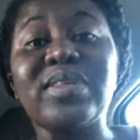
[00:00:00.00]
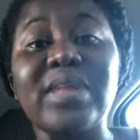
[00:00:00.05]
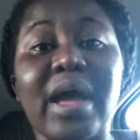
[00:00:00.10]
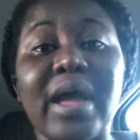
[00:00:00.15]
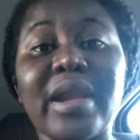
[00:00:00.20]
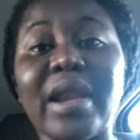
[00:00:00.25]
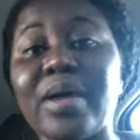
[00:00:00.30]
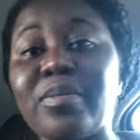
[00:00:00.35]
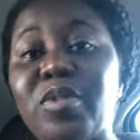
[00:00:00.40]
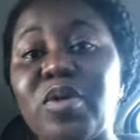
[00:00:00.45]
say,
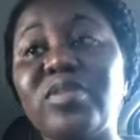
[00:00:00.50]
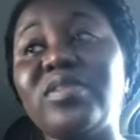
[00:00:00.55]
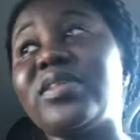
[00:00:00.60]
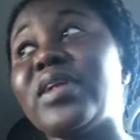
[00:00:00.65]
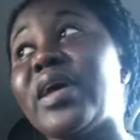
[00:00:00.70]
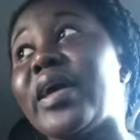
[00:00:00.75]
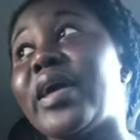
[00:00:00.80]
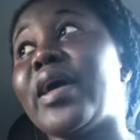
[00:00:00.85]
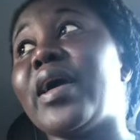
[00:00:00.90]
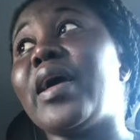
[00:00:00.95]
and I boom
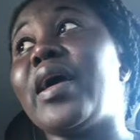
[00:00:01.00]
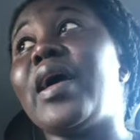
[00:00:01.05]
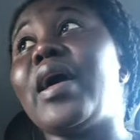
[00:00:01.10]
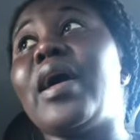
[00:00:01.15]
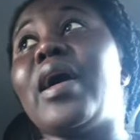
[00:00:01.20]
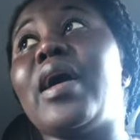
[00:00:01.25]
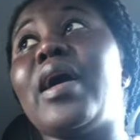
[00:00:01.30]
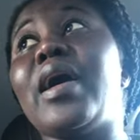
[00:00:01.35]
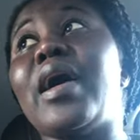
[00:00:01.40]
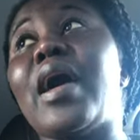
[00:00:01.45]
say,
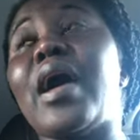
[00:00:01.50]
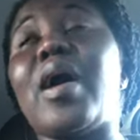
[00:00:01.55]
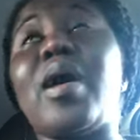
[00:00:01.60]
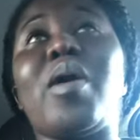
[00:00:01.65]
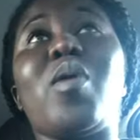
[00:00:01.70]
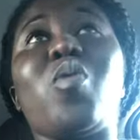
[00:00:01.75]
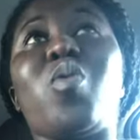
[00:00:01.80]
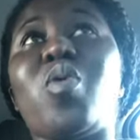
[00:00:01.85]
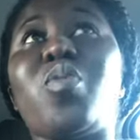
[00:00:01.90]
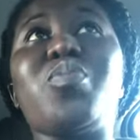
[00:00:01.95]

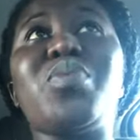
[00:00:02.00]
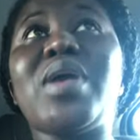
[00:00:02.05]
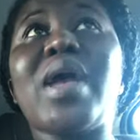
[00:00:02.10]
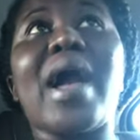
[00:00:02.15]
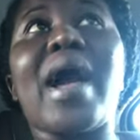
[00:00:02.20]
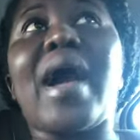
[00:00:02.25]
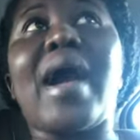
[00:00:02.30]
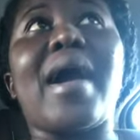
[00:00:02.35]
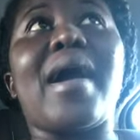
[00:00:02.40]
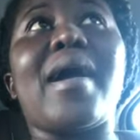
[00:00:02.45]

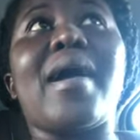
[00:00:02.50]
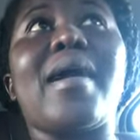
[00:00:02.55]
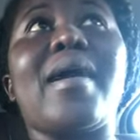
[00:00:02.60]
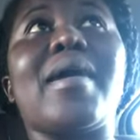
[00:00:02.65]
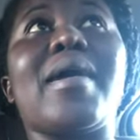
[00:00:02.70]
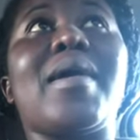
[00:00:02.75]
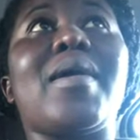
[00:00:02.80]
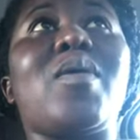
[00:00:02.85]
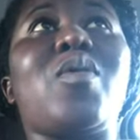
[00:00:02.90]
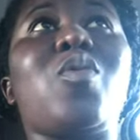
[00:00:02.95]
Obia,
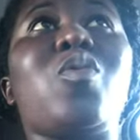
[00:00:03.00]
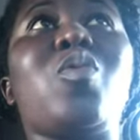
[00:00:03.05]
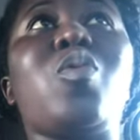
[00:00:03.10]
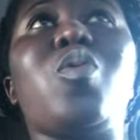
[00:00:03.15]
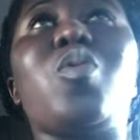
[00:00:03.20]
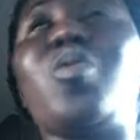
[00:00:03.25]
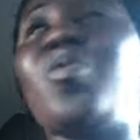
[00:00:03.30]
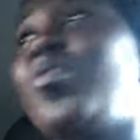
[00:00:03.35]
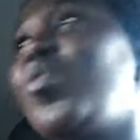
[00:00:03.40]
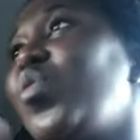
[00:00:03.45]

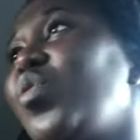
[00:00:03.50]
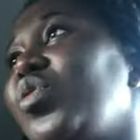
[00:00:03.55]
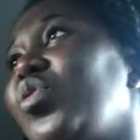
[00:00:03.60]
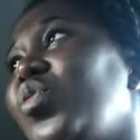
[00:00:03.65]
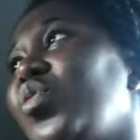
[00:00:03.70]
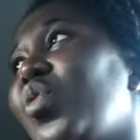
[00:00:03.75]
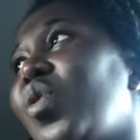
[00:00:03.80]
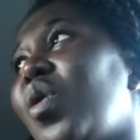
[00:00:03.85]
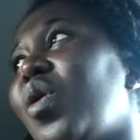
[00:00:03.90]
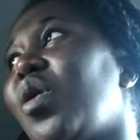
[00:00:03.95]
oh, who
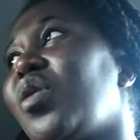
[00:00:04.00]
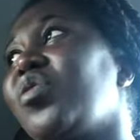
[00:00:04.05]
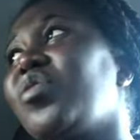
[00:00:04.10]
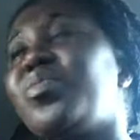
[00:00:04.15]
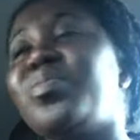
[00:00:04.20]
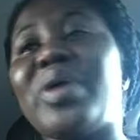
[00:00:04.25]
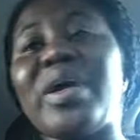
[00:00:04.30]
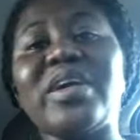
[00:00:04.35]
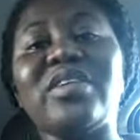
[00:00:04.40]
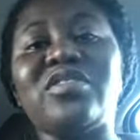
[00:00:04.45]

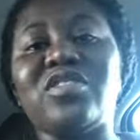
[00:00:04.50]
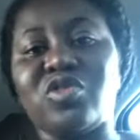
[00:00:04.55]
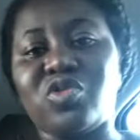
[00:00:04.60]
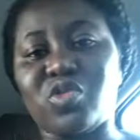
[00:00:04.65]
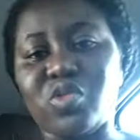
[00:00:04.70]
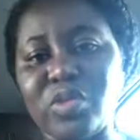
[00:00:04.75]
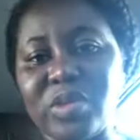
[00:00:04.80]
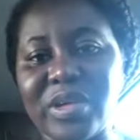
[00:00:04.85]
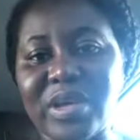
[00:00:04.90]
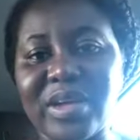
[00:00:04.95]
no base
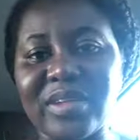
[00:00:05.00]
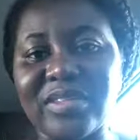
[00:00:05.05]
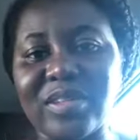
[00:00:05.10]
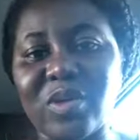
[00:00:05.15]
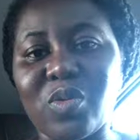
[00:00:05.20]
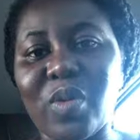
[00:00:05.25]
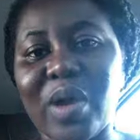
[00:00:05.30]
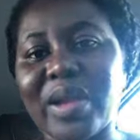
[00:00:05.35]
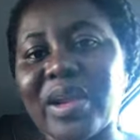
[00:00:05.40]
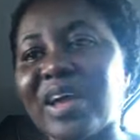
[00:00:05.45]
2 years
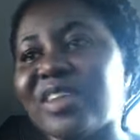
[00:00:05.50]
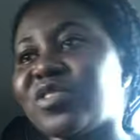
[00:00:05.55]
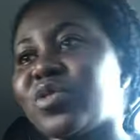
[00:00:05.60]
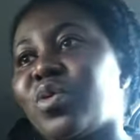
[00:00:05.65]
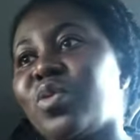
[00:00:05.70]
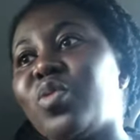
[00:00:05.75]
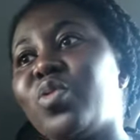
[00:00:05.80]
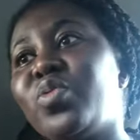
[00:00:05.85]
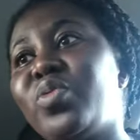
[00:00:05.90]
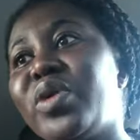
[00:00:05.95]
ago, and I
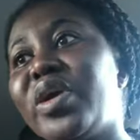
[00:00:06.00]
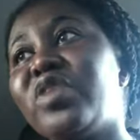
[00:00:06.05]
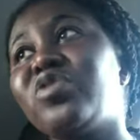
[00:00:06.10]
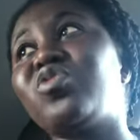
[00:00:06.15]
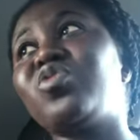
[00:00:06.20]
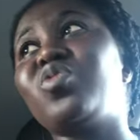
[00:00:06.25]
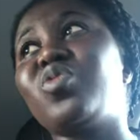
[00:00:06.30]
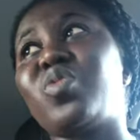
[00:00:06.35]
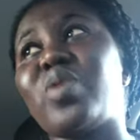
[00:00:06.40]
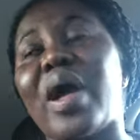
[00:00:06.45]
saw real
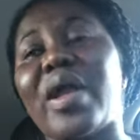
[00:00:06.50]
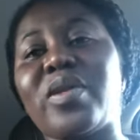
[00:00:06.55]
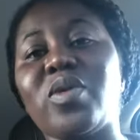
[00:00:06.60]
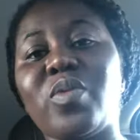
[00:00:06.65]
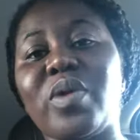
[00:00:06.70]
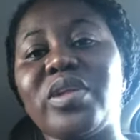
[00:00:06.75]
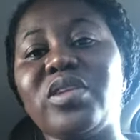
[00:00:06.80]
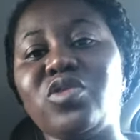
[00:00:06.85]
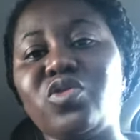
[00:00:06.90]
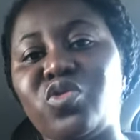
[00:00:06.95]
school cry
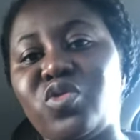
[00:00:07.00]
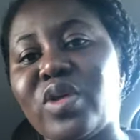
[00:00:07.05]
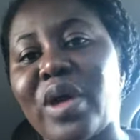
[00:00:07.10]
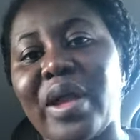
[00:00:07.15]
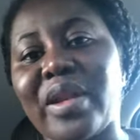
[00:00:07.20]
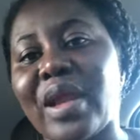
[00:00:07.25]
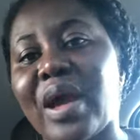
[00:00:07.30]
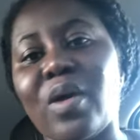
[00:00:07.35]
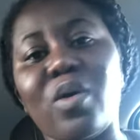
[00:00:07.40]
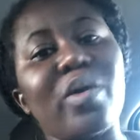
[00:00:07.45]
no, and it's
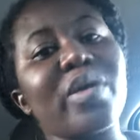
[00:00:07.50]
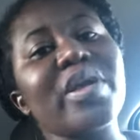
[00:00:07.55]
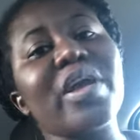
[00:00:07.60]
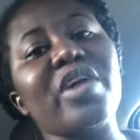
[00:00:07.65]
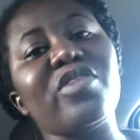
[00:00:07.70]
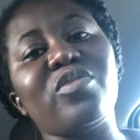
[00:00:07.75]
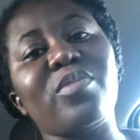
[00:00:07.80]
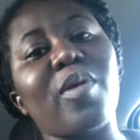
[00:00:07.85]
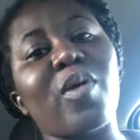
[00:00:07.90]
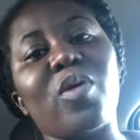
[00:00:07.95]
here now, oh,
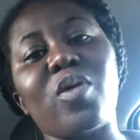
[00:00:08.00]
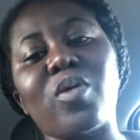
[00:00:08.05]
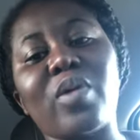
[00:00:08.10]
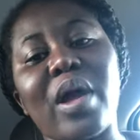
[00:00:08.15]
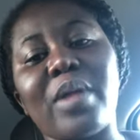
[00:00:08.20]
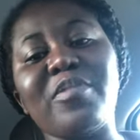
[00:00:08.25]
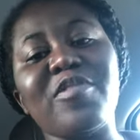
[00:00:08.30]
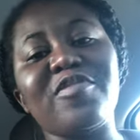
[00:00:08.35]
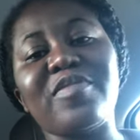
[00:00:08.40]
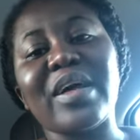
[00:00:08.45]
yeah, Juma, who
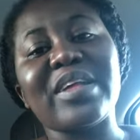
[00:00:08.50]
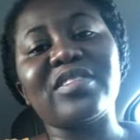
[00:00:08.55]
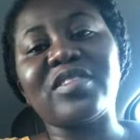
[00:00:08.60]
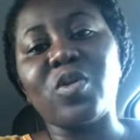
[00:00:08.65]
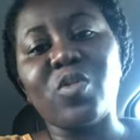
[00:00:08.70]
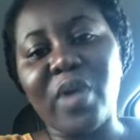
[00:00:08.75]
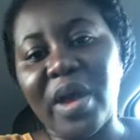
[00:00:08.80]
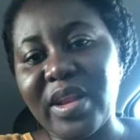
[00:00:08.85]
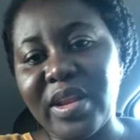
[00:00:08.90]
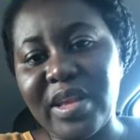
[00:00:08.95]
crammy fans
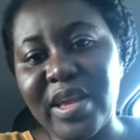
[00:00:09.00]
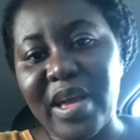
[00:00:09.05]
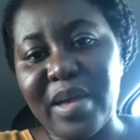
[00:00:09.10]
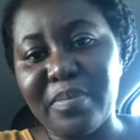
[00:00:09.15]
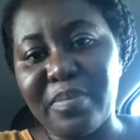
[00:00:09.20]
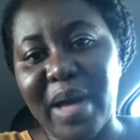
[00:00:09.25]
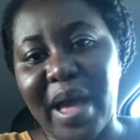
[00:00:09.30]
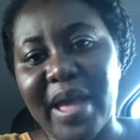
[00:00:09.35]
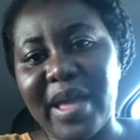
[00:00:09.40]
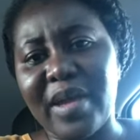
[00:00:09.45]
1
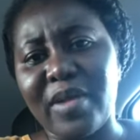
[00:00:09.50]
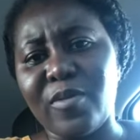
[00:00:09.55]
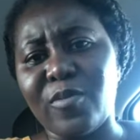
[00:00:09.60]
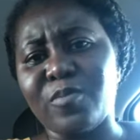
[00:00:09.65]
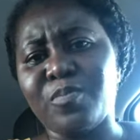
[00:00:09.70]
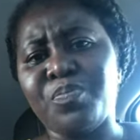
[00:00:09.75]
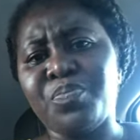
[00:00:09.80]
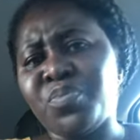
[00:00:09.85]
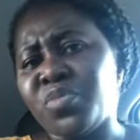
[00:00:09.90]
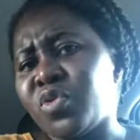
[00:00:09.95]
year by
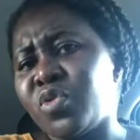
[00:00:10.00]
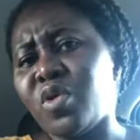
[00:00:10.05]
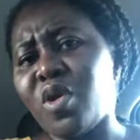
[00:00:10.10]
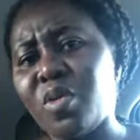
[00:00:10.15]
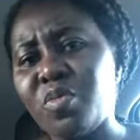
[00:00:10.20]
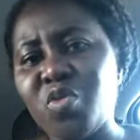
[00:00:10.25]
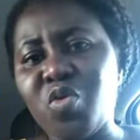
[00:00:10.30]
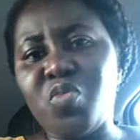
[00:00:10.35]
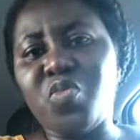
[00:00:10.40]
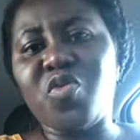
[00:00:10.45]
him.
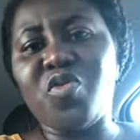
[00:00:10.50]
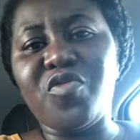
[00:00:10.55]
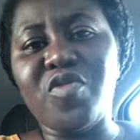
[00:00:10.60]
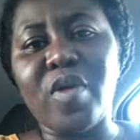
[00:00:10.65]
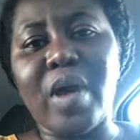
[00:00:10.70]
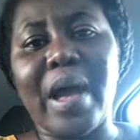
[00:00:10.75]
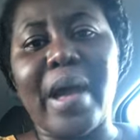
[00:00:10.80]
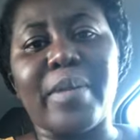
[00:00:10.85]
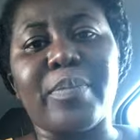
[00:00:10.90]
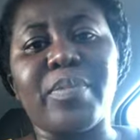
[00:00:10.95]
No
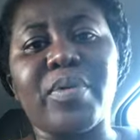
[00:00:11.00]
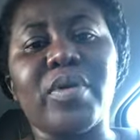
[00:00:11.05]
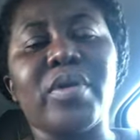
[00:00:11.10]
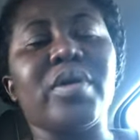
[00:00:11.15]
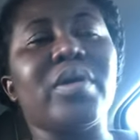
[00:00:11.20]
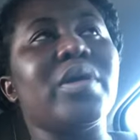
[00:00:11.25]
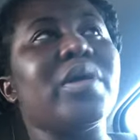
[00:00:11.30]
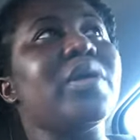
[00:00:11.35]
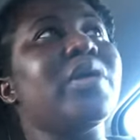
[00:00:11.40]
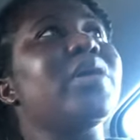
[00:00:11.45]
move up.
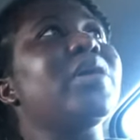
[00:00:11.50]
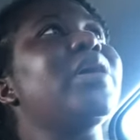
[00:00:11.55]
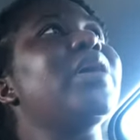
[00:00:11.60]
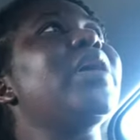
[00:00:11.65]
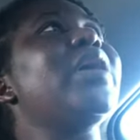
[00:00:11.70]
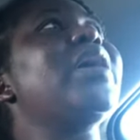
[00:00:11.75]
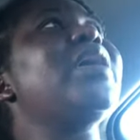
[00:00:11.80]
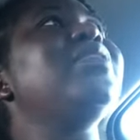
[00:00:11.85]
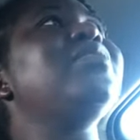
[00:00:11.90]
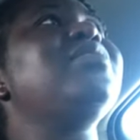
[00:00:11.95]

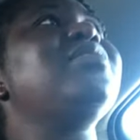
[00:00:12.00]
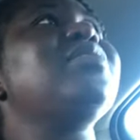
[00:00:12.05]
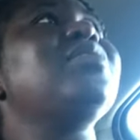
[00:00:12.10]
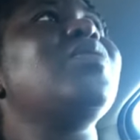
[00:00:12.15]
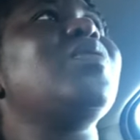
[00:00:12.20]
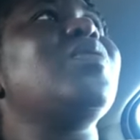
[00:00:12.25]
Ain't you